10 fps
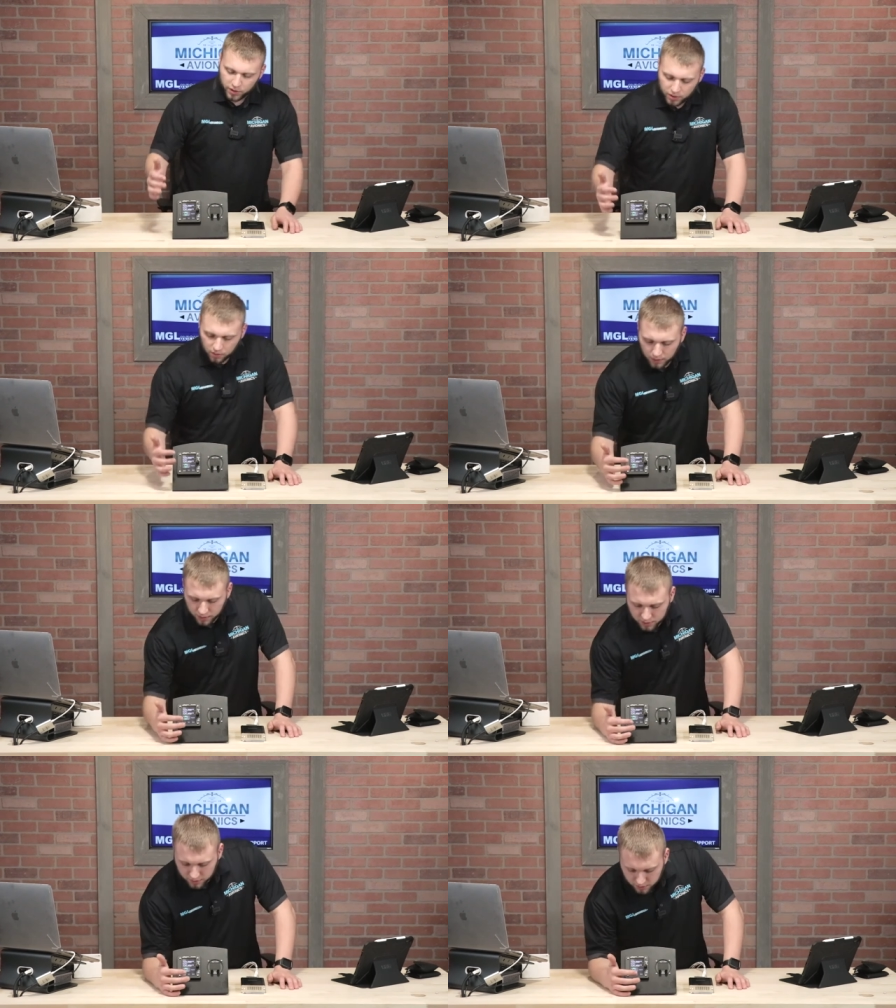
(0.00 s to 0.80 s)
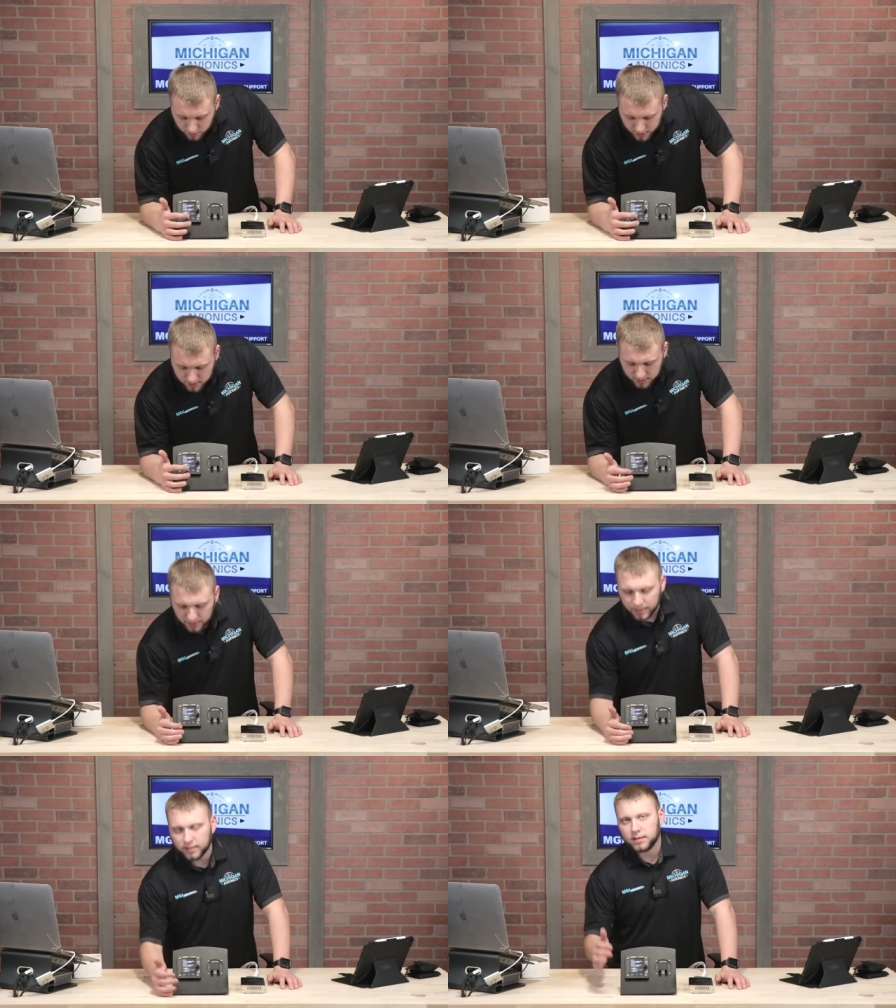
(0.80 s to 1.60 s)
you're going to want to do is
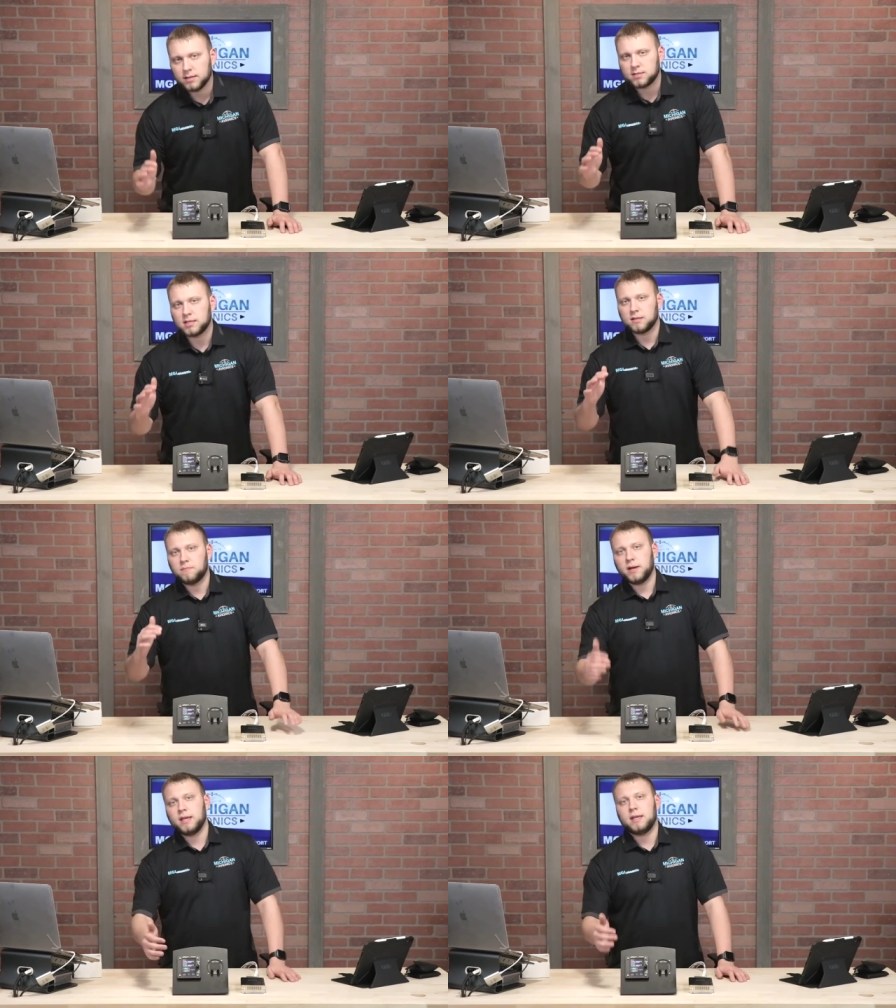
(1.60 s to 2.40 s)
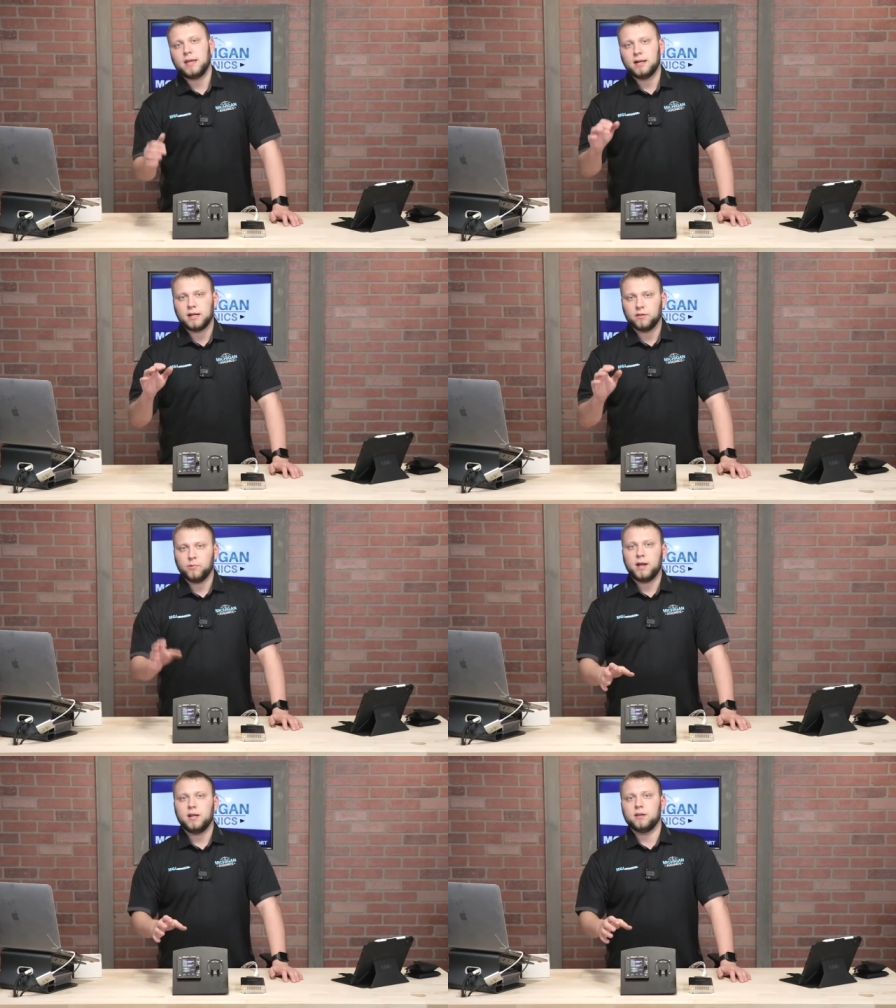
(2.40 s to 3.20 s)
then set the mic gain on the
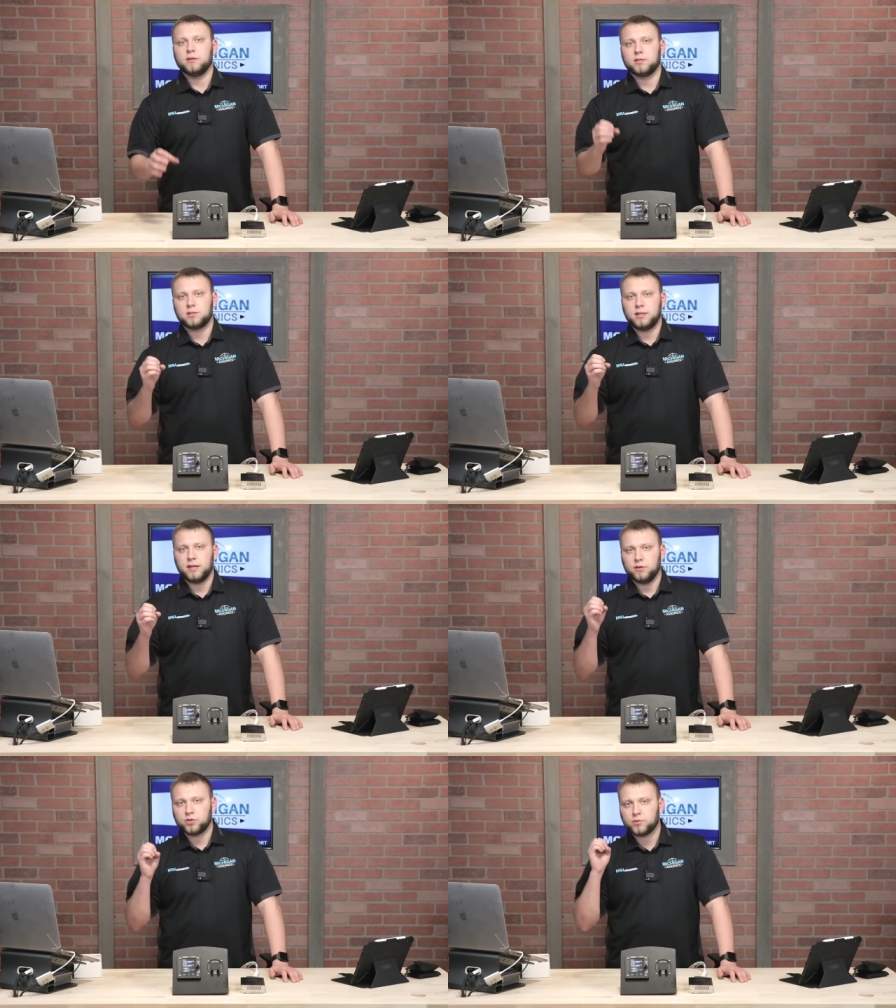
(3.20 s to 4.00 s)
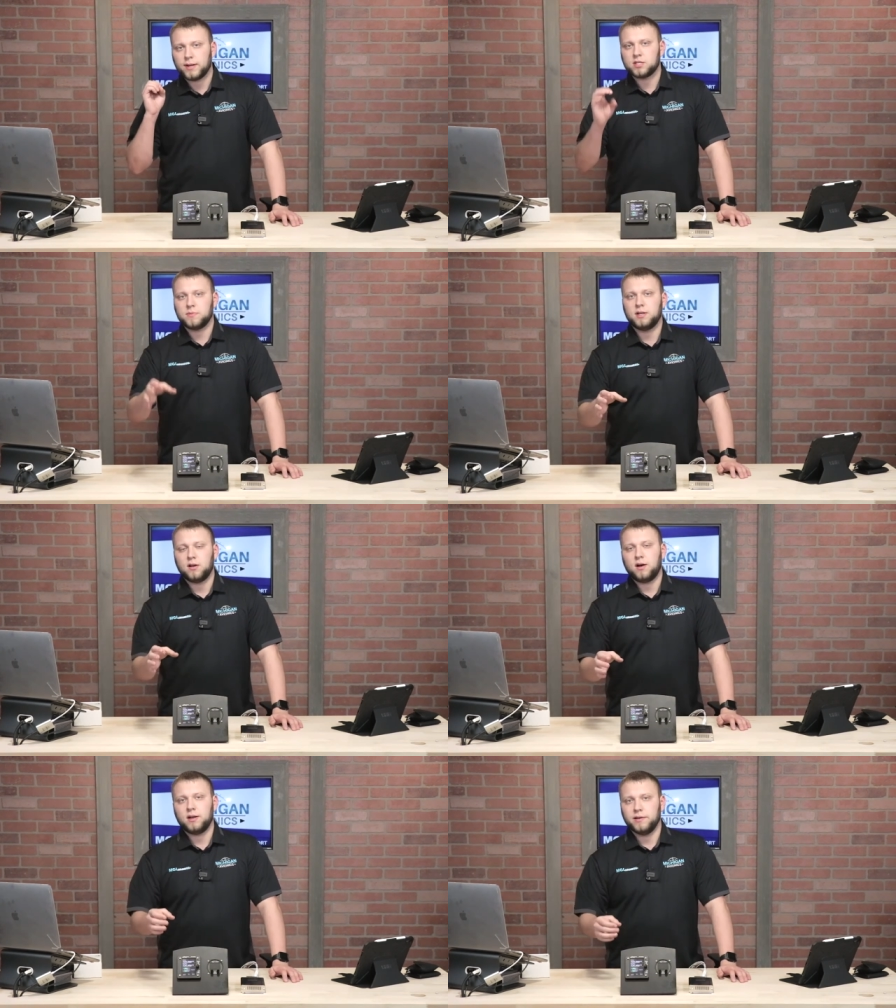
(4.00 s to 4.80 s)
radio so that your transmitted
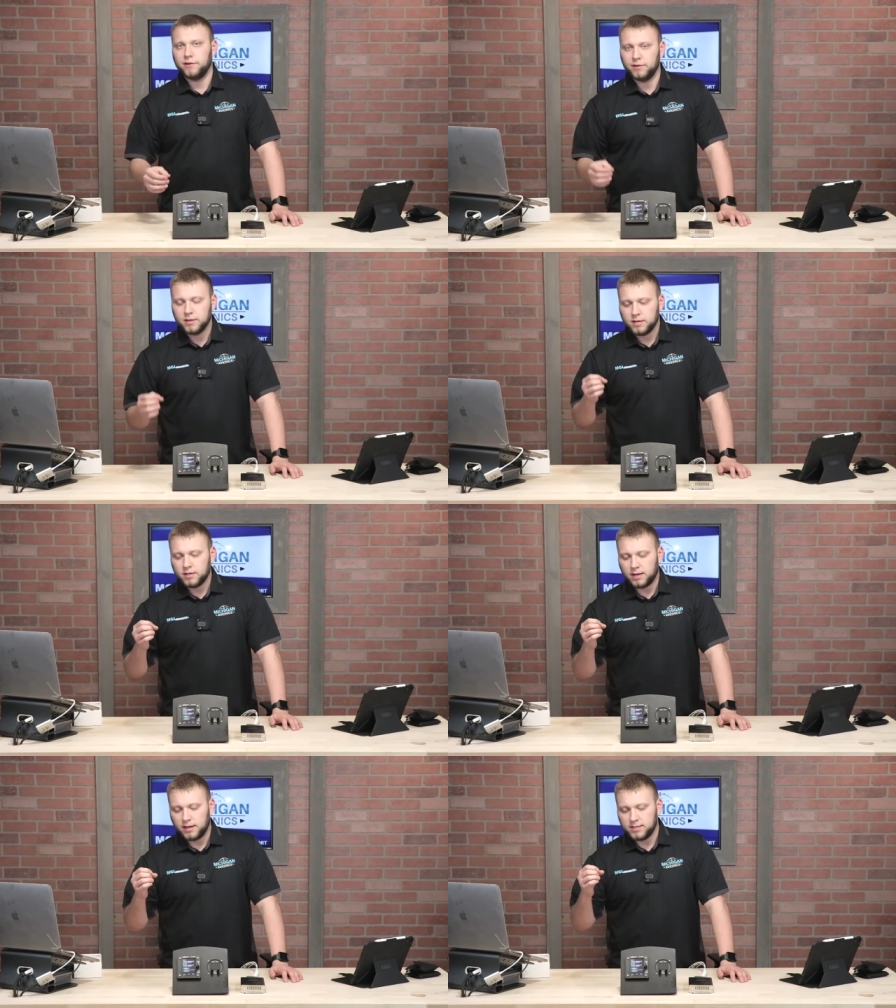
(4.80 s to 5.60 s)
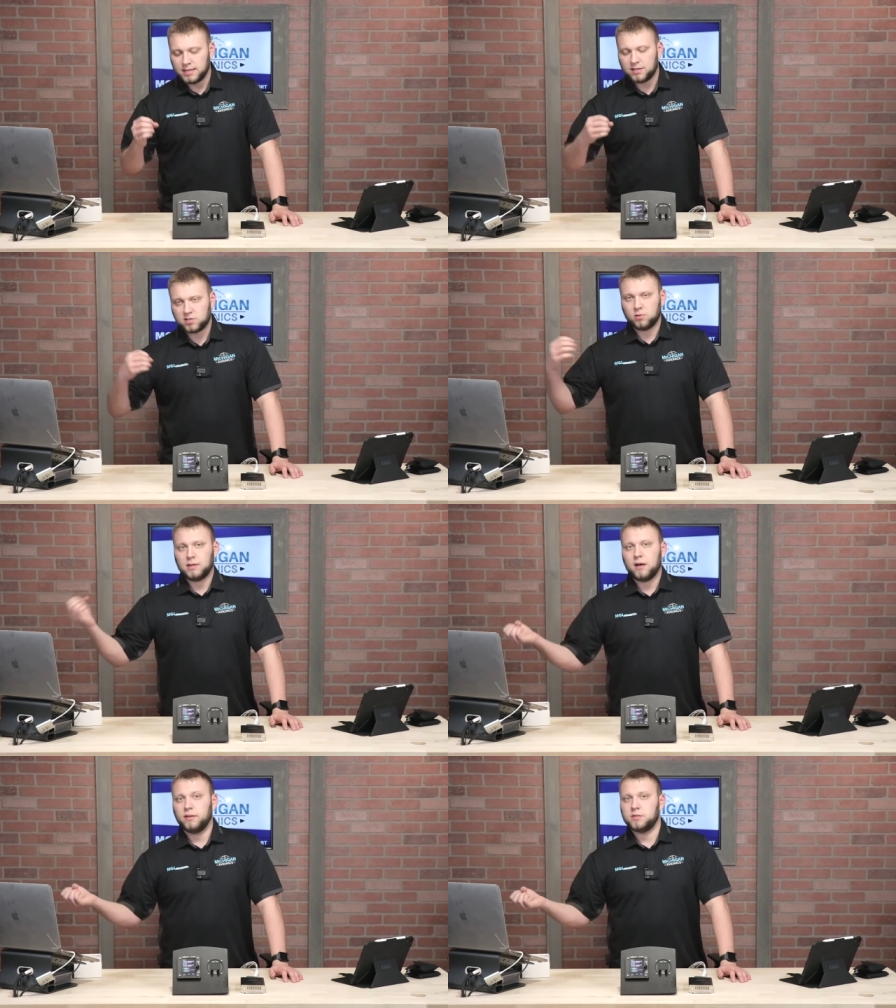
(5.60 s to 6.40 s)
audio uh, is not so
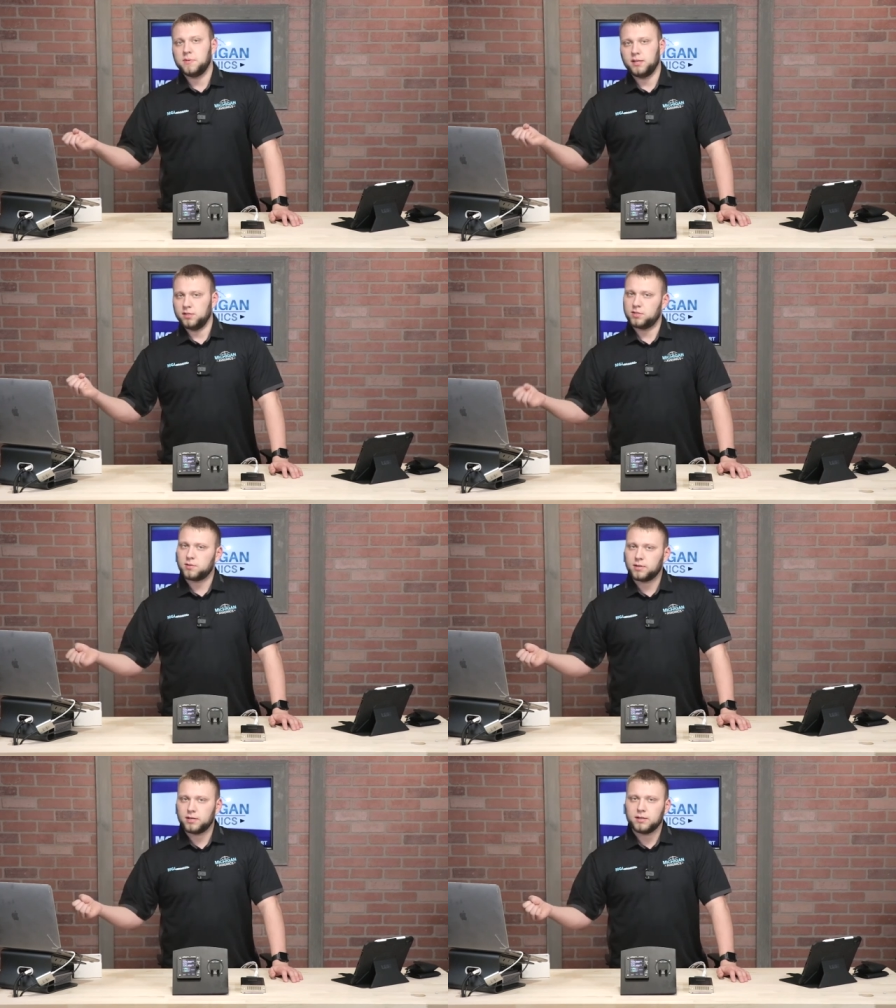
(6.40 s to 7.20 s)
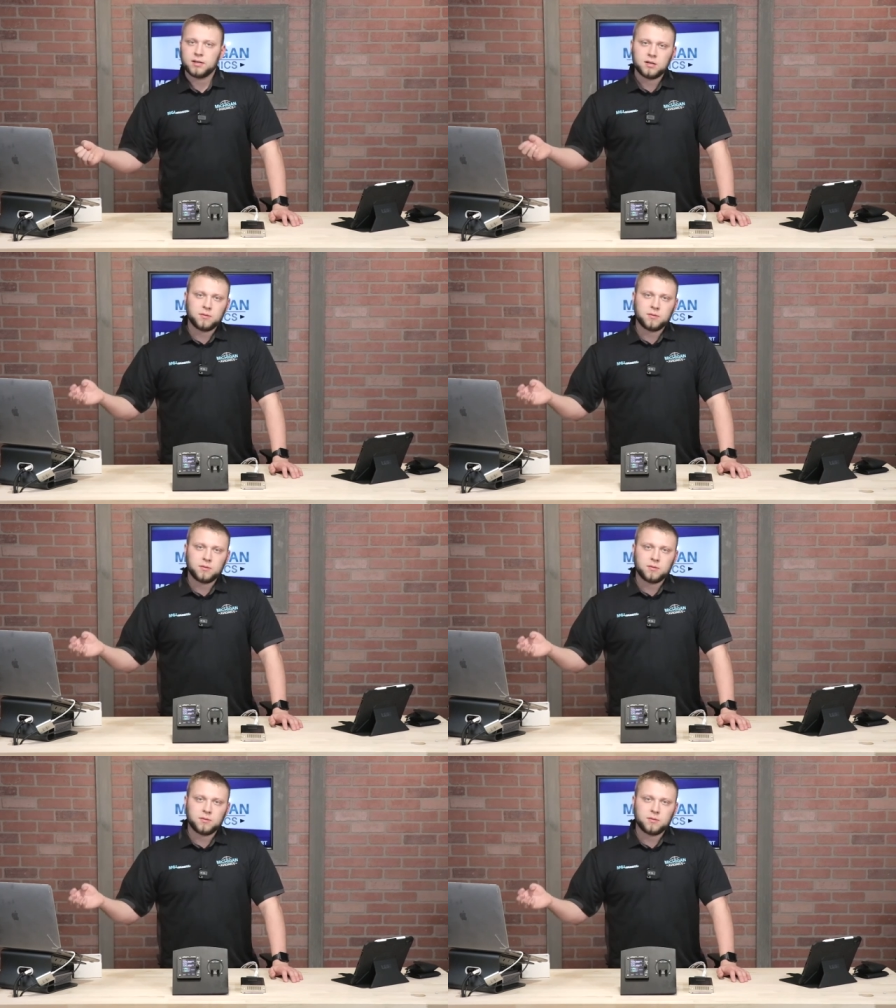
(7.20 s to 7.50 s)
loud that it's being distorted,